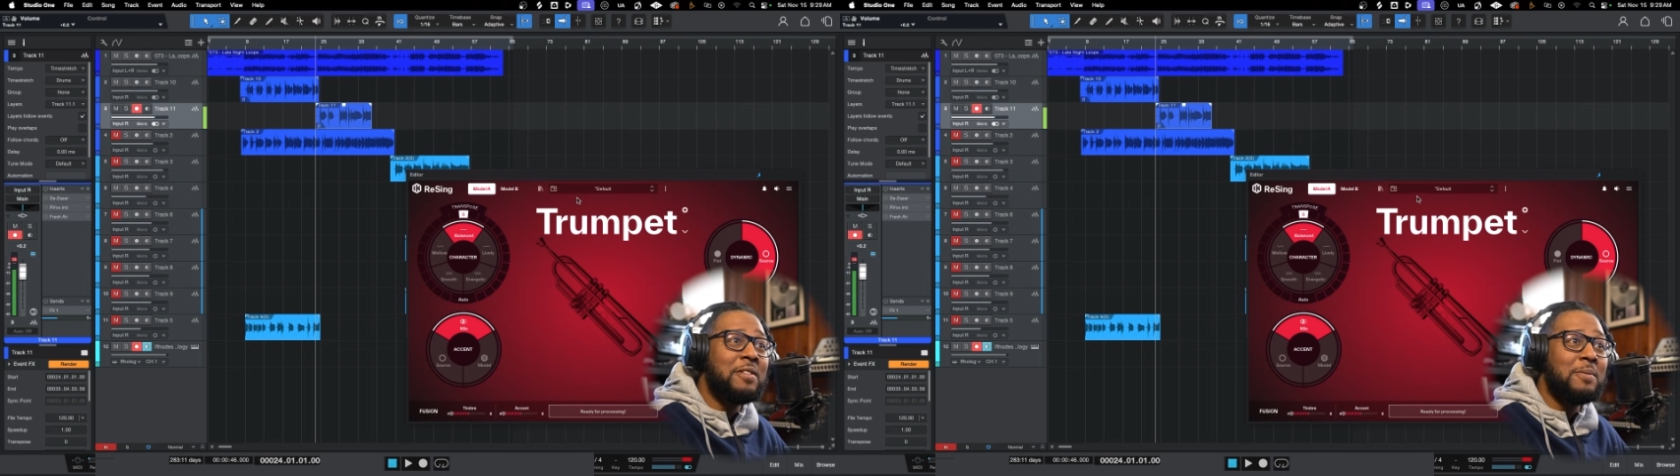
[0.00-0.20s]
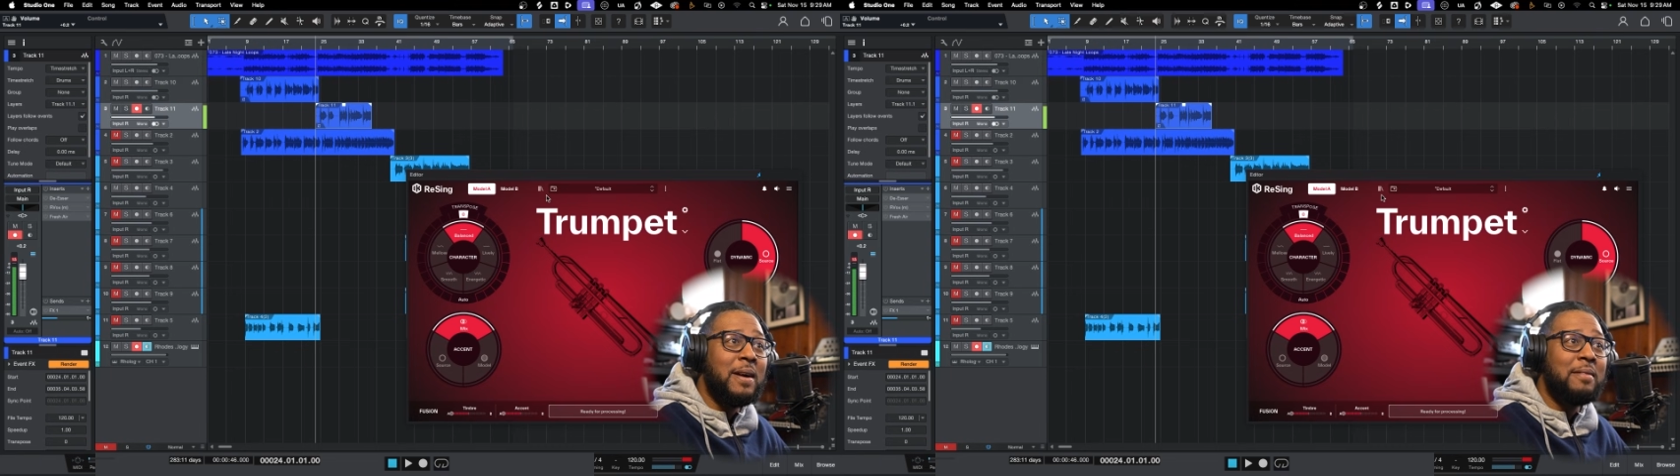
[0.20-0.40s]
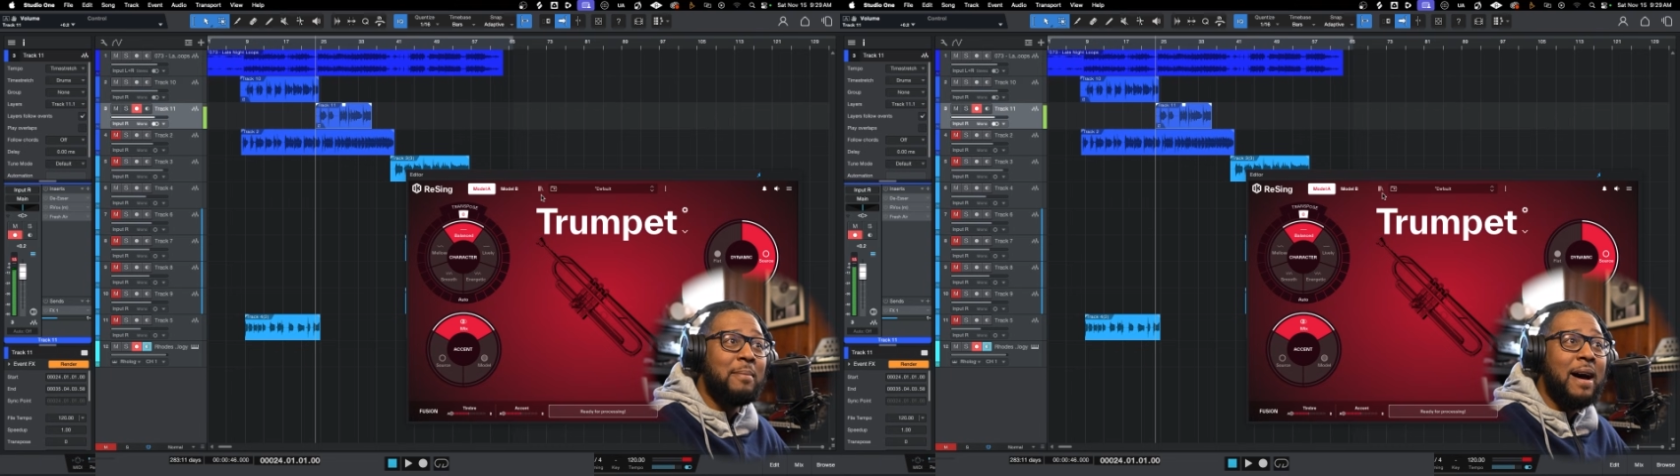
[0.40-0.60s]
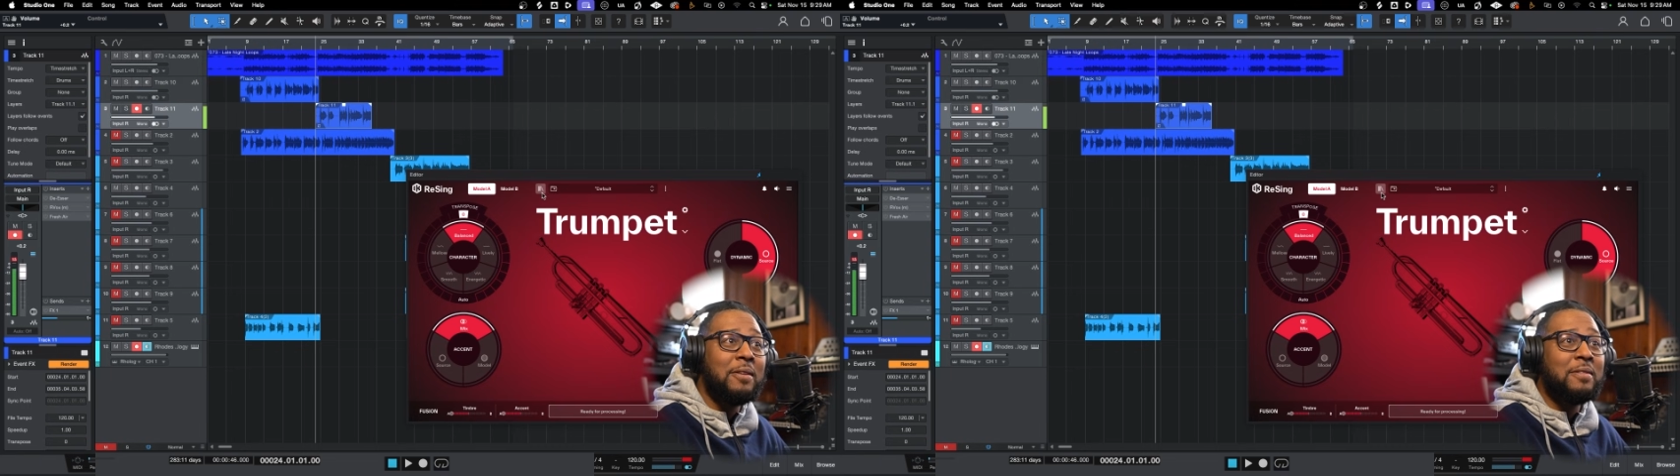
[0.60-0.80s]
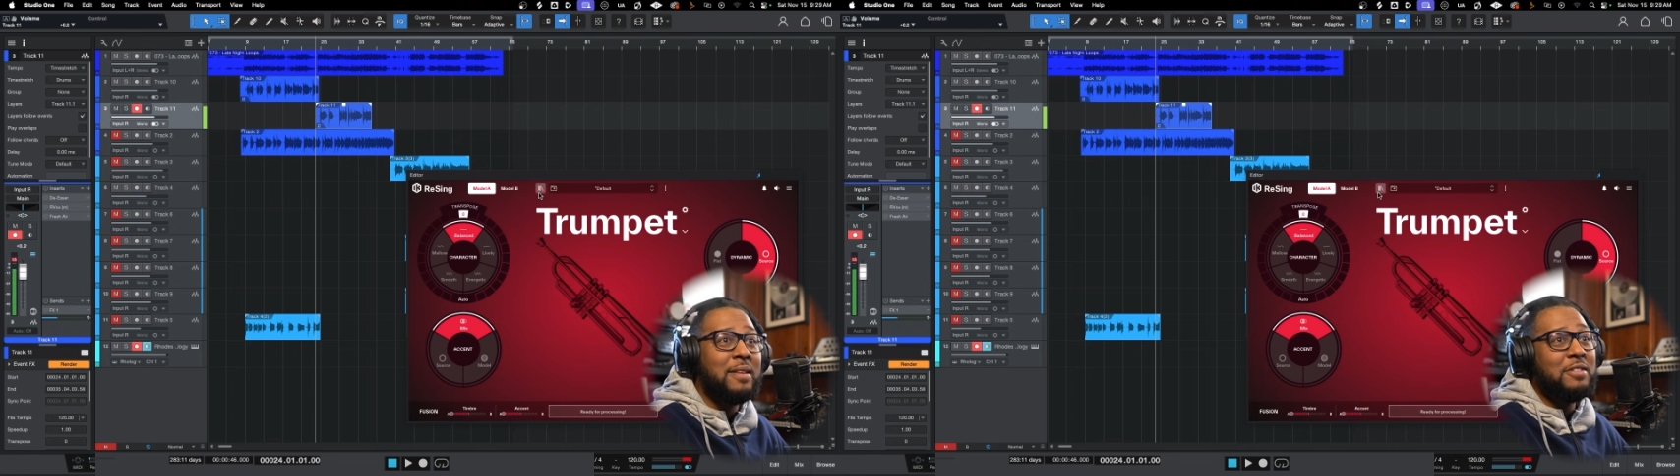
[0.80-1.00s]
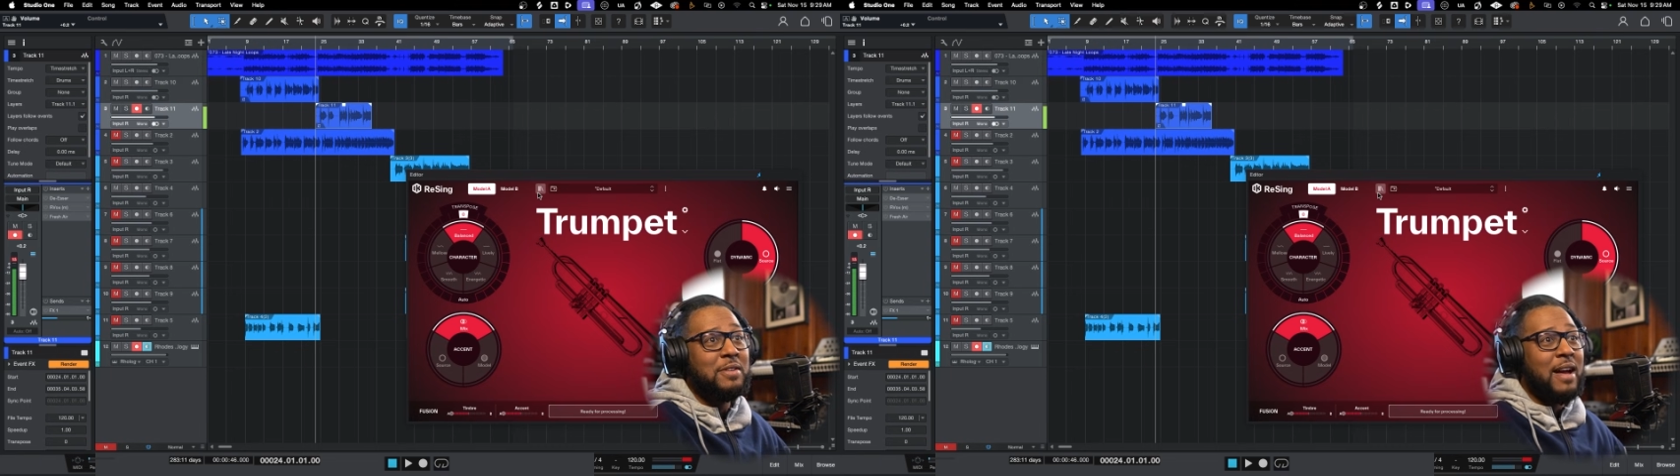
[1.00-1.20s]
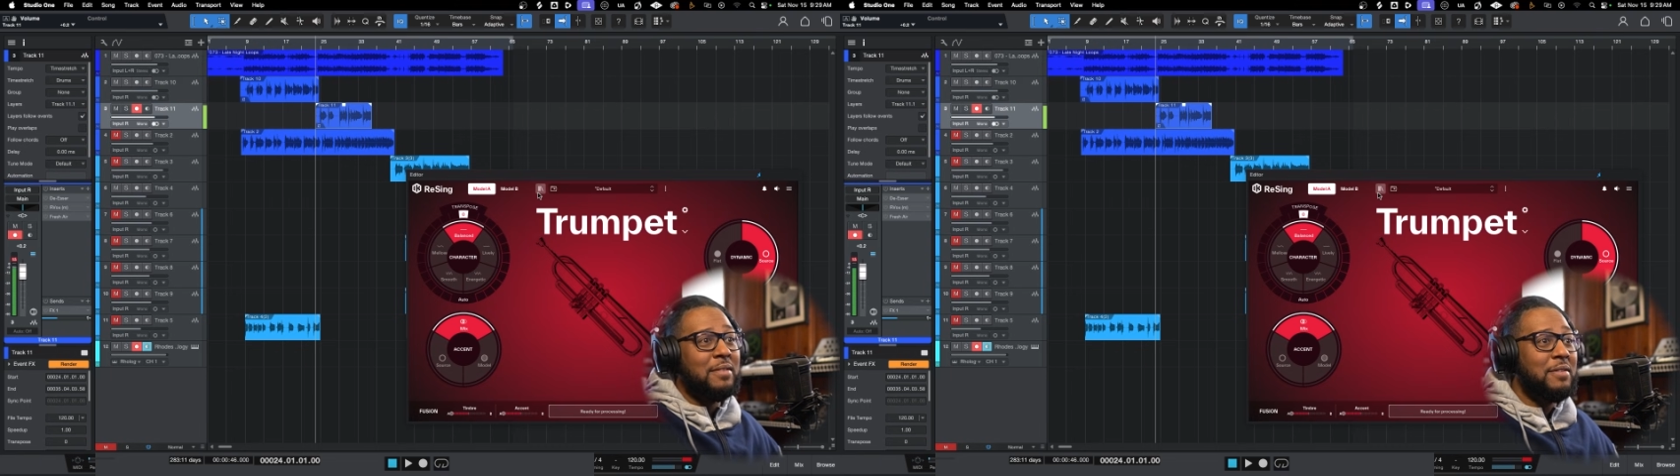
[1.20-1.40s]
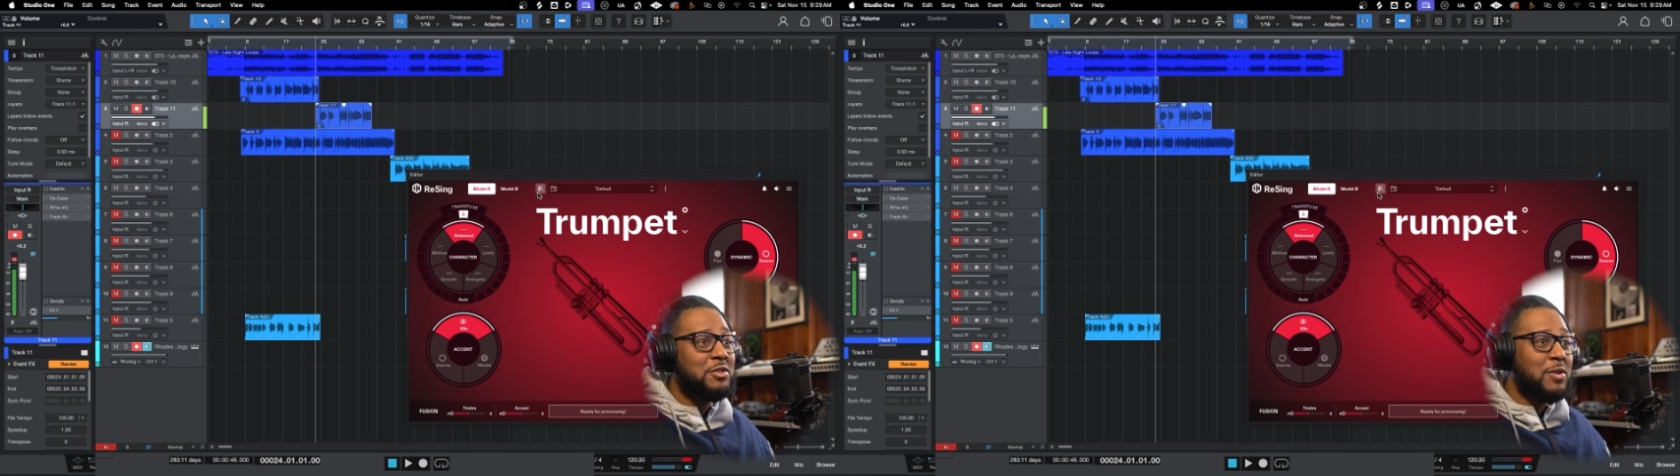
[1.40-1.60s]
run models that you
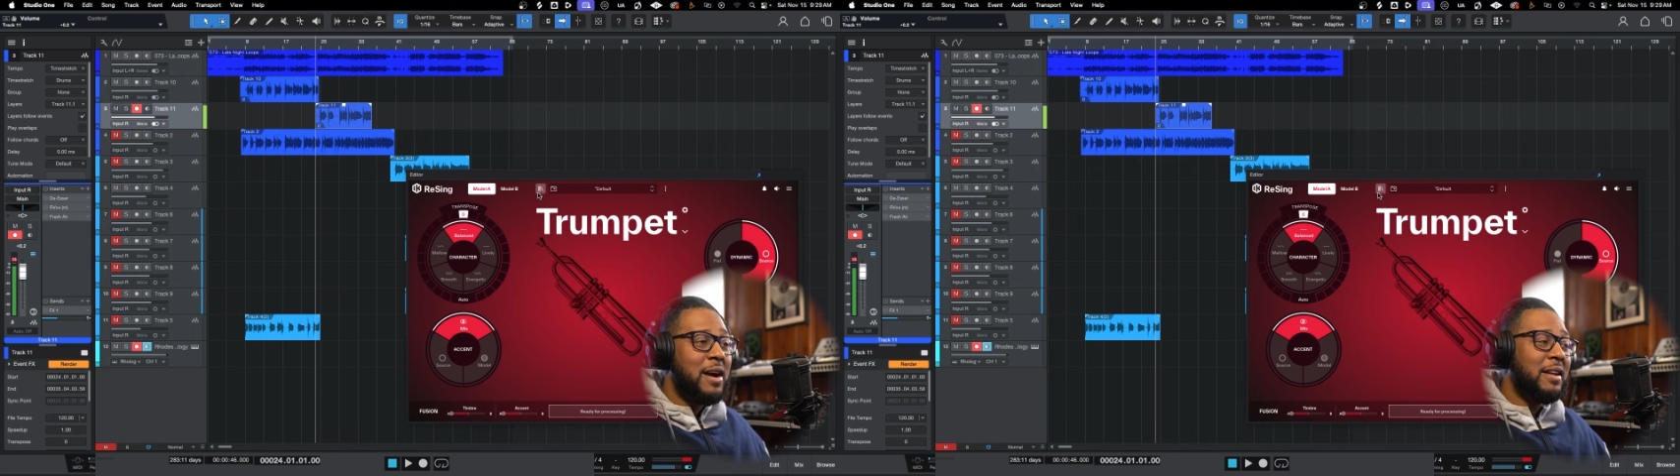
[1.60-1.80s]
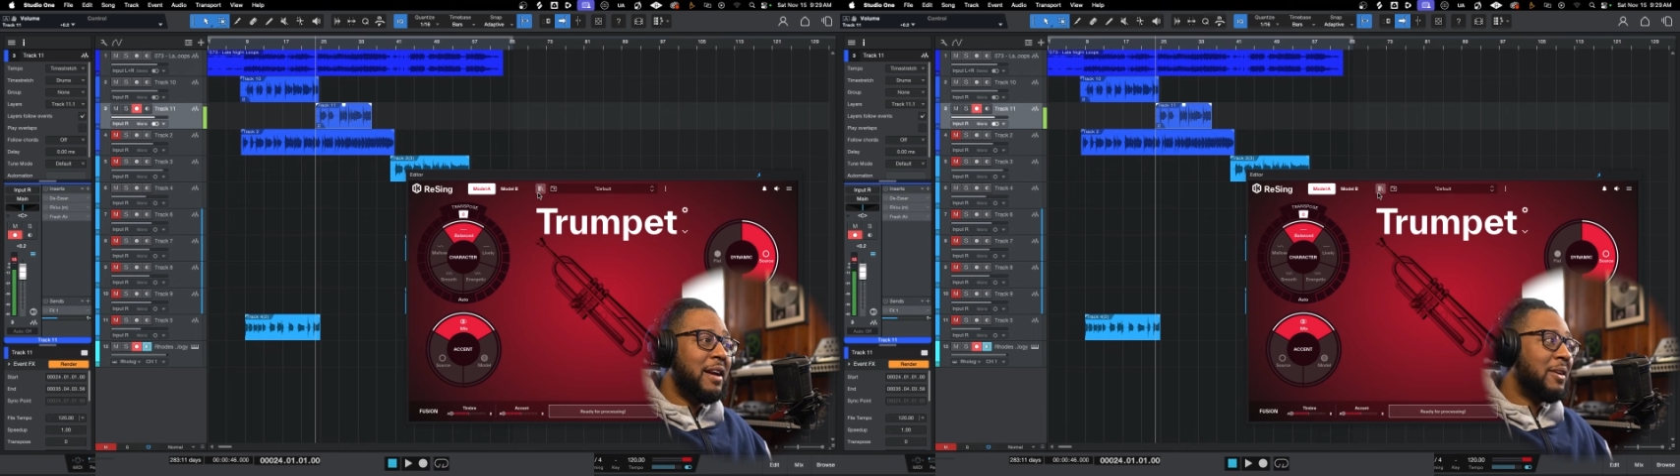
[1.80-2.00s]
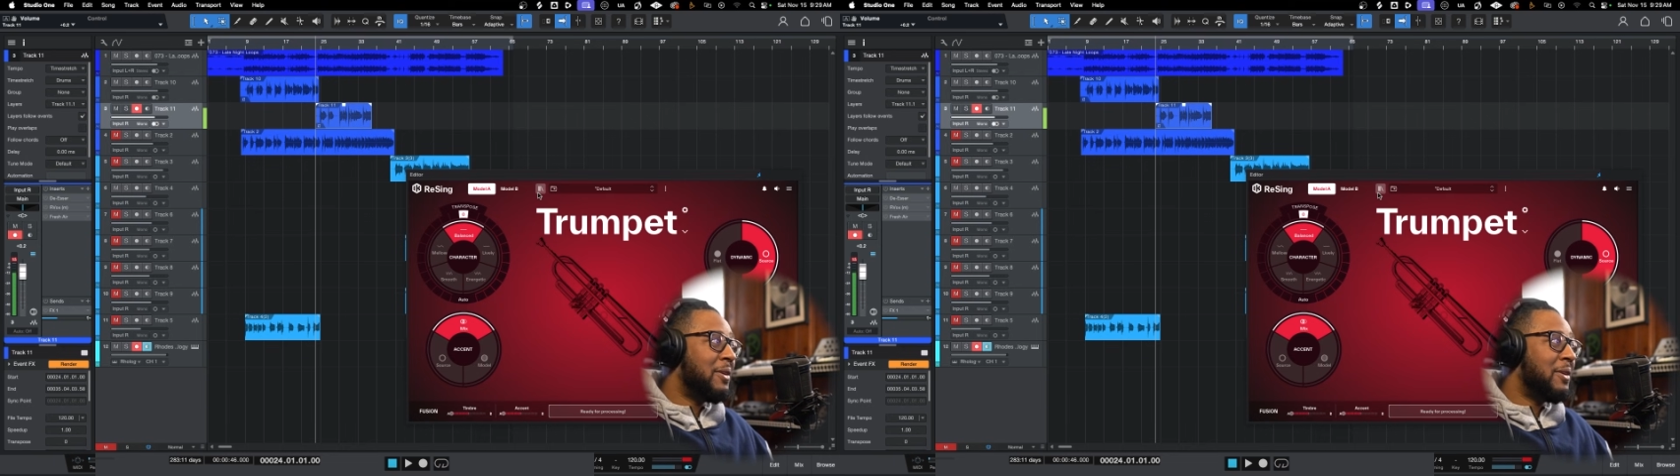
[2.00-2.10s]
haven't even tried yet,